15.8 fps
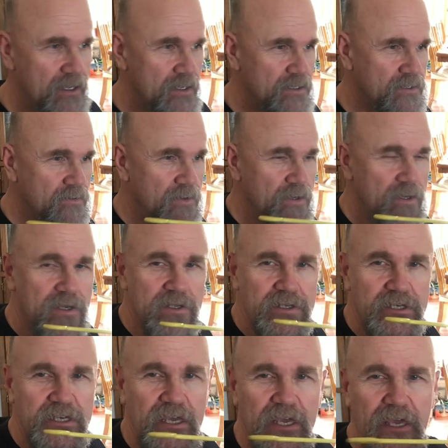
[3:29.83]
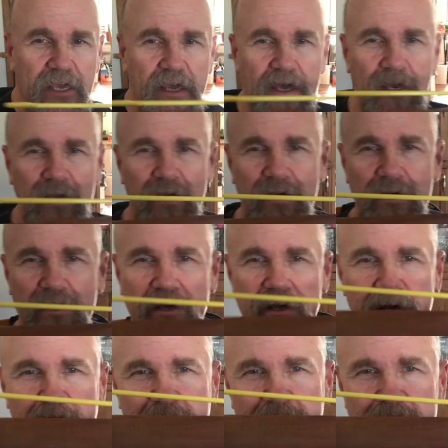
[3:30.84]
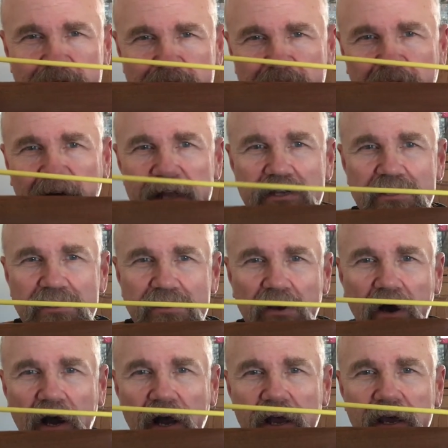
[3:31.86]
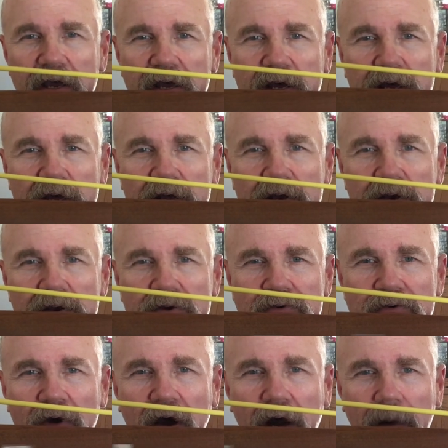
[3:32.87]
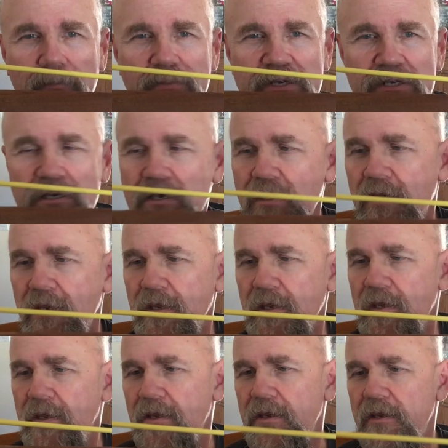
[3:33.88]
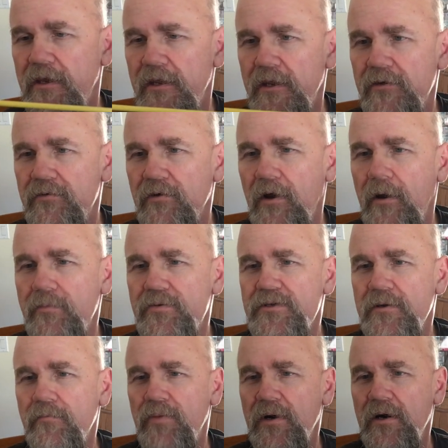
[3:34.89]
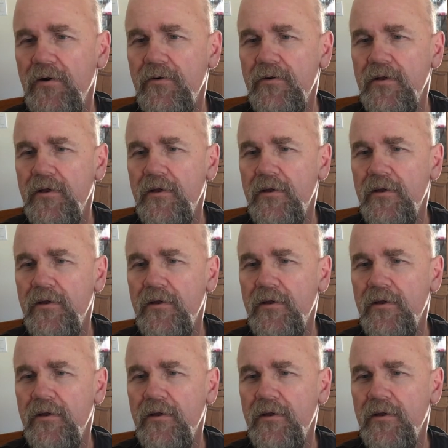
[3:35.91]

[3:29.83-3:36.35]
So you can see that that stock drops and it drops about